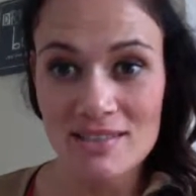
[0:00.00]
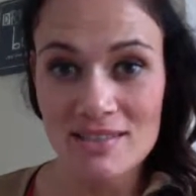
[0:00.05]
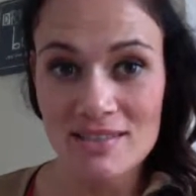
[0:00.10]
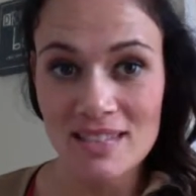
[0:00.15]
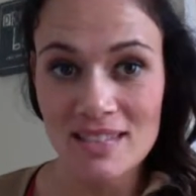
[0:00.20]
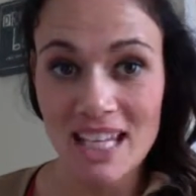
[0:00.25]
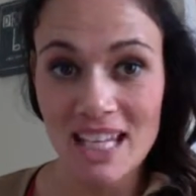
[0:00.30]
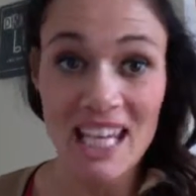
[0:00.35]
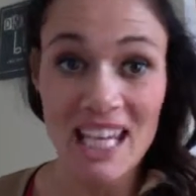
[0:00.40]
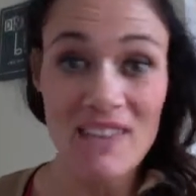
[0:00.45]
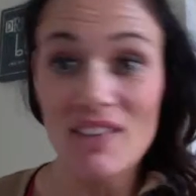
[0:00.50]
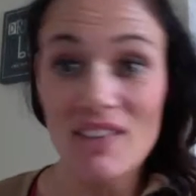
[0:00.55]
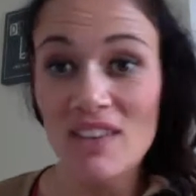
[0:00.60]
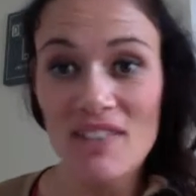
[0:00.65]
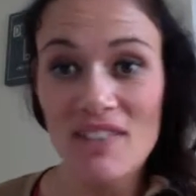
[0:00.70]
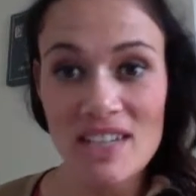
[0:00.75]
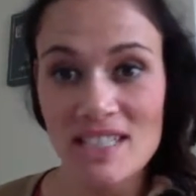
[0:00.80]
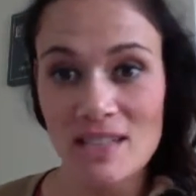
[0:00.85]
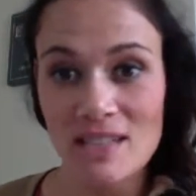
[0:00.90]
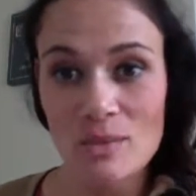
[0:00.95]
Yeah. Like, even if
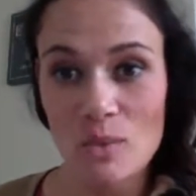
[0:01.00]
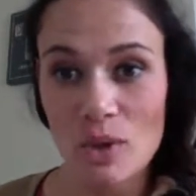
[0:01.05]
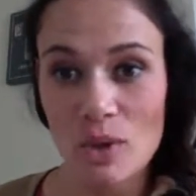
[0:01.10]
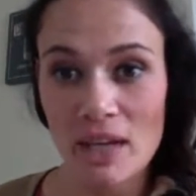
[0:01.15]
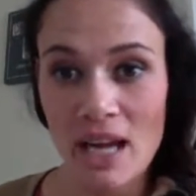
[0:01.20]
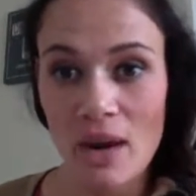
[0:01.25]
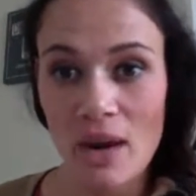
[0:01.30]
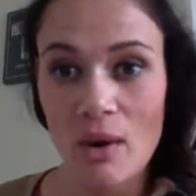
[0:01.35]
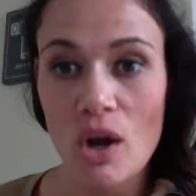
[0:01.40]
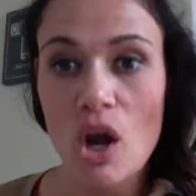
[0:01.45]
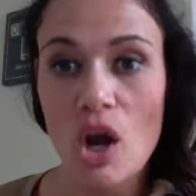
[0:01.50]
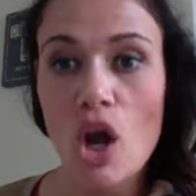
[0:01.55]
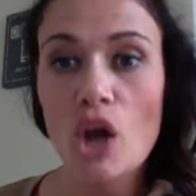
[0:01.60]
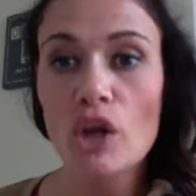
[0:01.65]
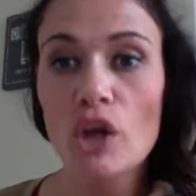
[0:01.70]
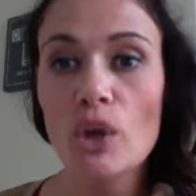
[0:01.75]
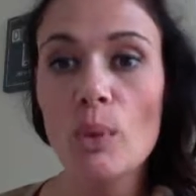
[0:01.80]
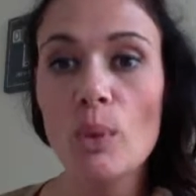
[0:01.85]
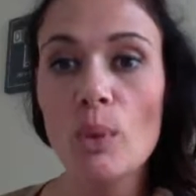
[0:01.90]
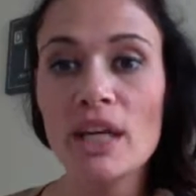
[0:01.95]
I didn't work out,
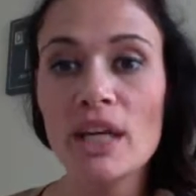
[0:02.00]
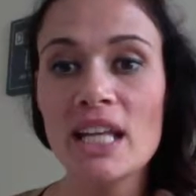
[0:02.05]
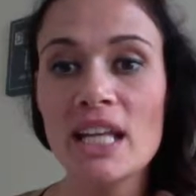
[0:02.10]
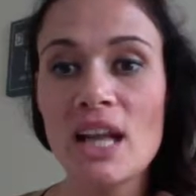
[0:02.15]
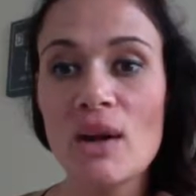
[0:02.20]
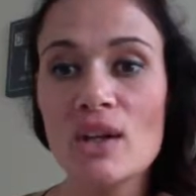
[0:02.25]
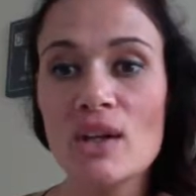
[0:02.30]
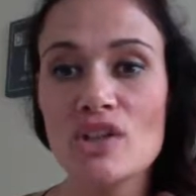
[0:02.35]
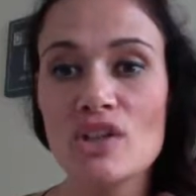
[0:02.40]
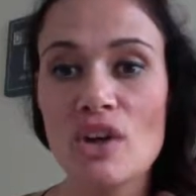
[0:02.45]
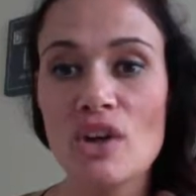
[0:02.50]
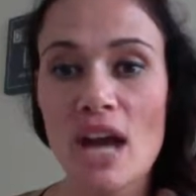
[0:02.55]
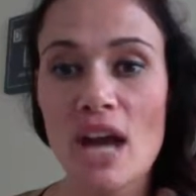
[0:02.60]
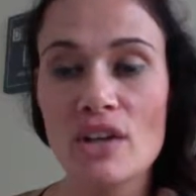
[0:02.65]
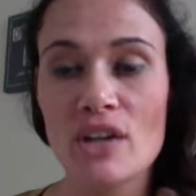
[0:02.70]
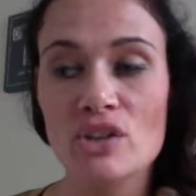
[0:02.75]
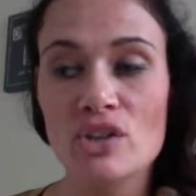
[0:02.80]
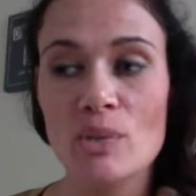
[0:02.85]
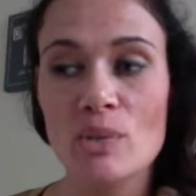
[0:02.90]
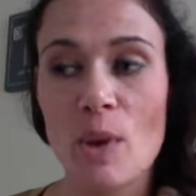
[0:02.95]
you're working out as your
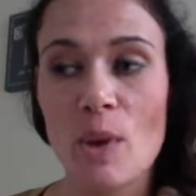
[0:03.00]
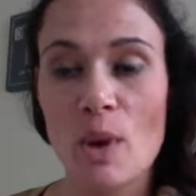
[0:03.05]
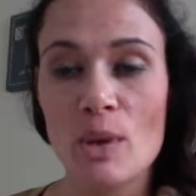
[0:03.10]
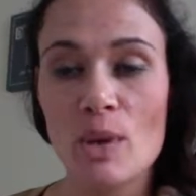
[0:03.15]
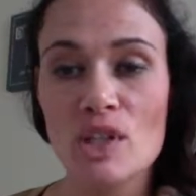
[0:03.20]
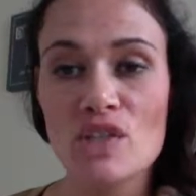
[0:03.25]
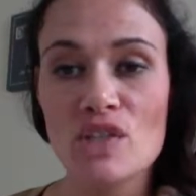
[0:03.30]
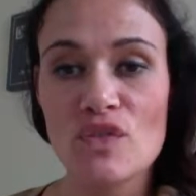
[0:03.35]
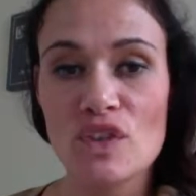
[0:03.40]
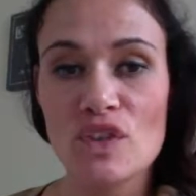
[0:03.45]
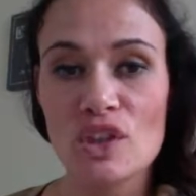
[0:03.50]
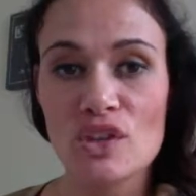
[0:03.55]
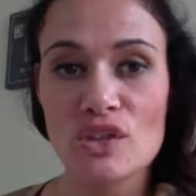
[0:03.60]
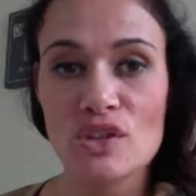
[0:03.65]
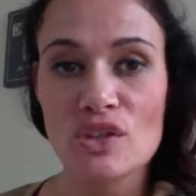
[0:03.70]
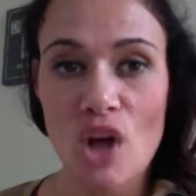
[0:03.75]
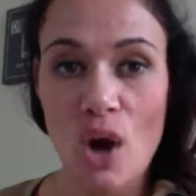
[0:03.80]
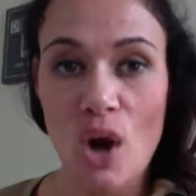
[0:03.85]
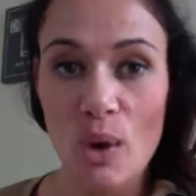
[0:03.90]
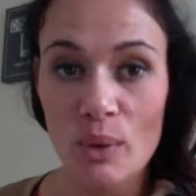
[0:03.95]
extra bonus for your
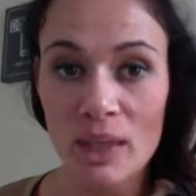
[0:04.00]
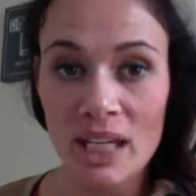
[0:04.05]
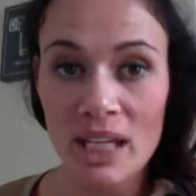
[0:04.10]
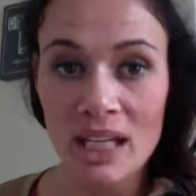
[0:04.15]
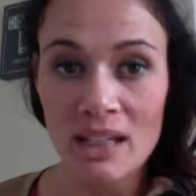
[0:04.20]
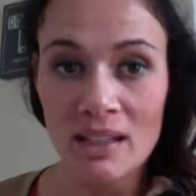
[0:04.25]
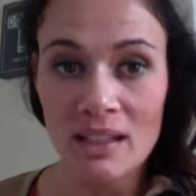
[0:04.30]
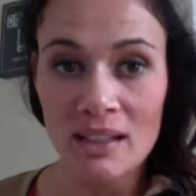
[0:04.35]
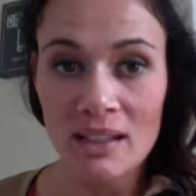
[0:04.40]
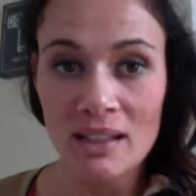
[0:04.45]
toning